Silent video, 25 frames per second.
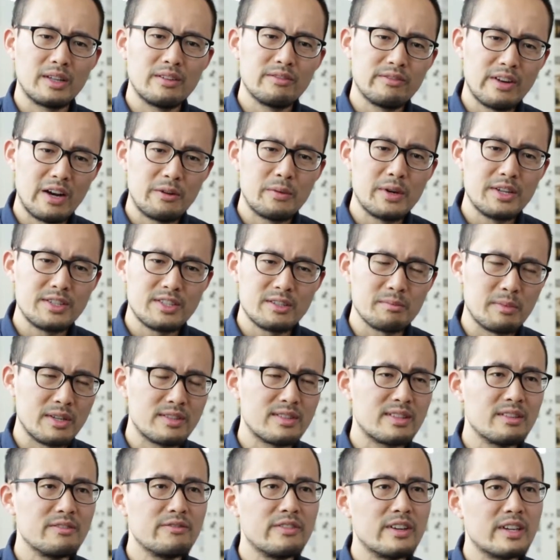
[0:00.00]
very
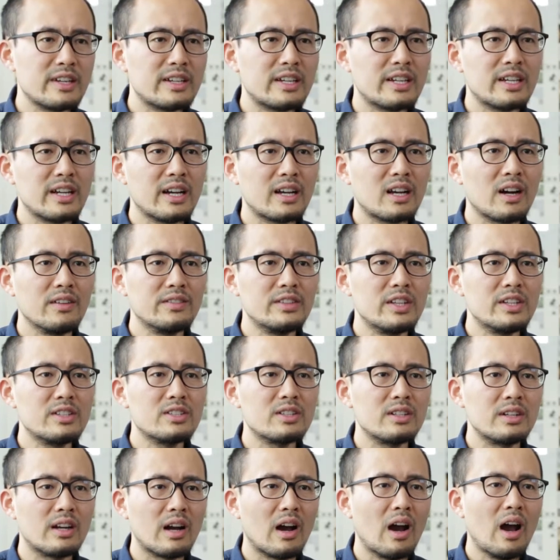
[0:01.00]
specific
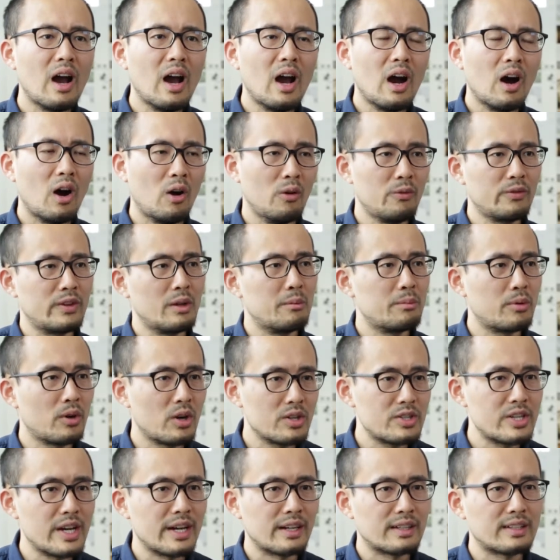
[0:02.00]
condition of the
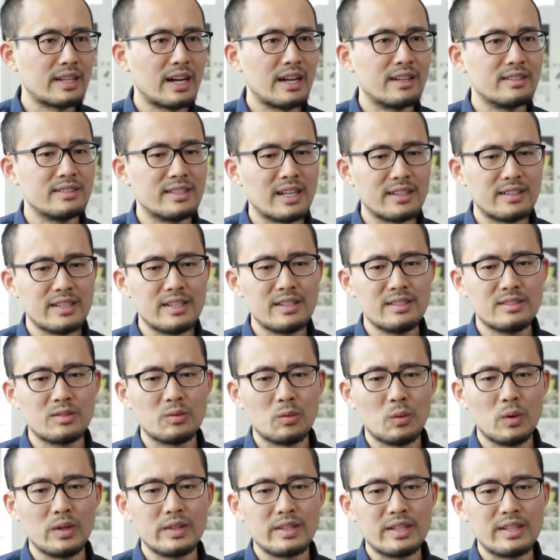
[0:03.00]
project. And that
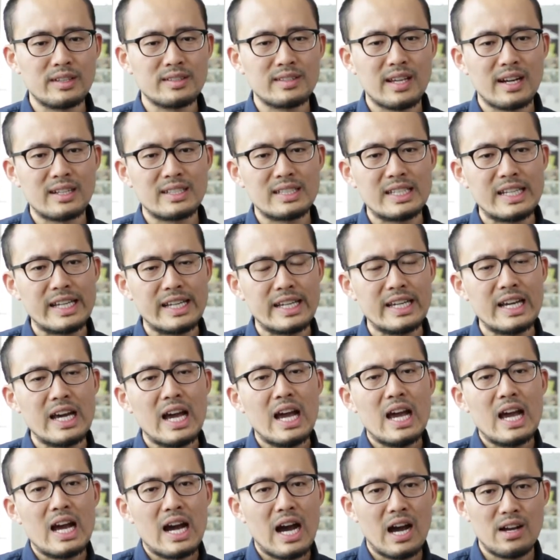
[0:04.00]
is what exactly
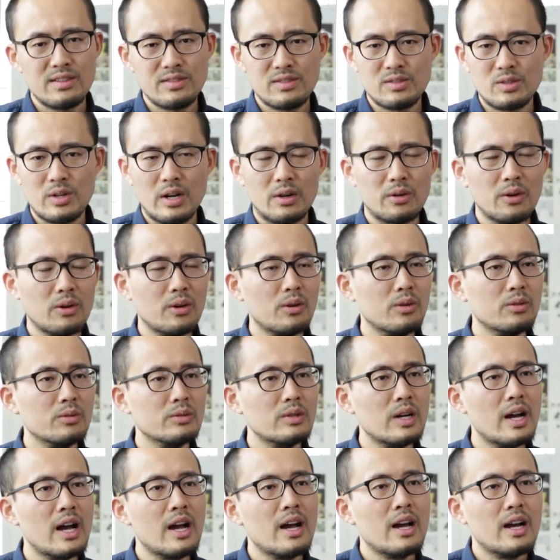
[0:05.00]
Hans
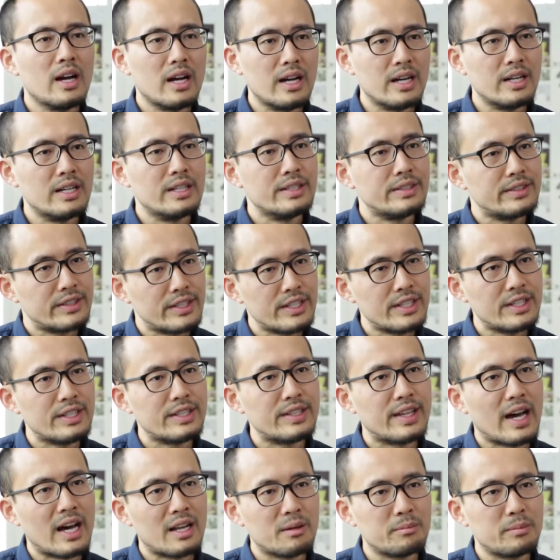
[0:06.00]
Straron
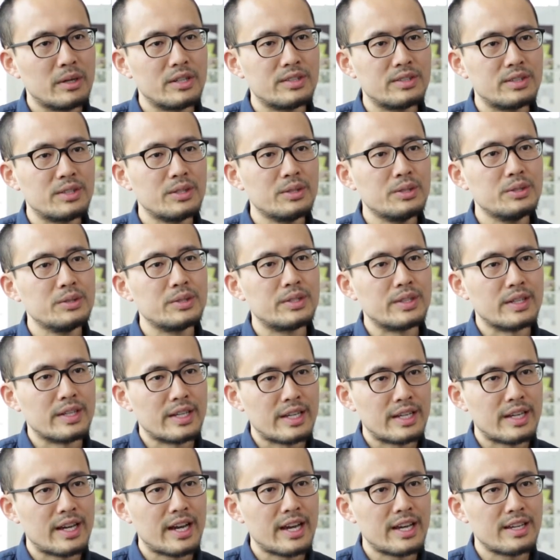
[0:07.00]
did and pursued
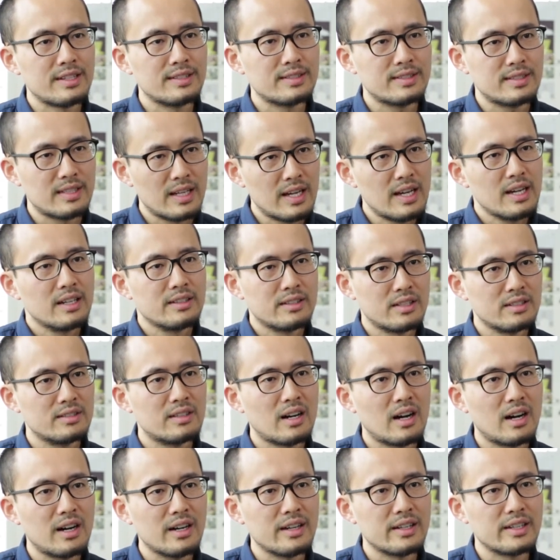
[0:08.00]
in his
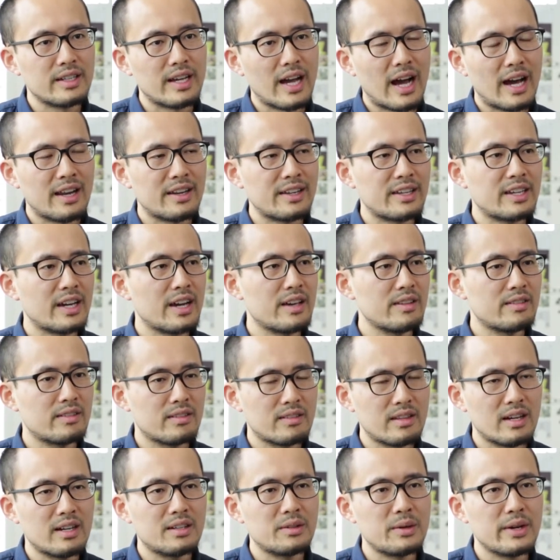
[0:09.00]
design and in
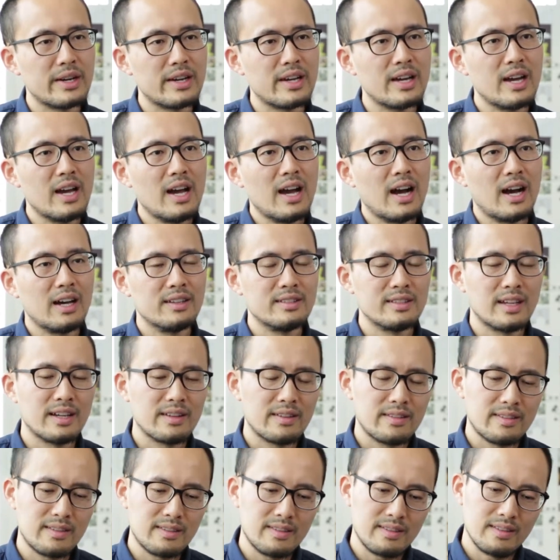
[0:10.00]
his theory. And
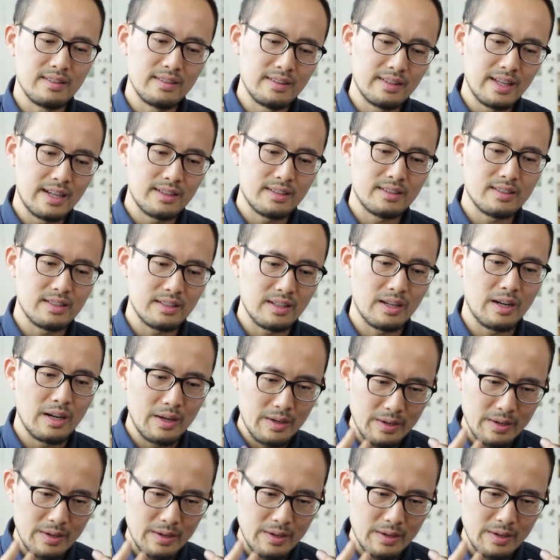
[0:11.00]
that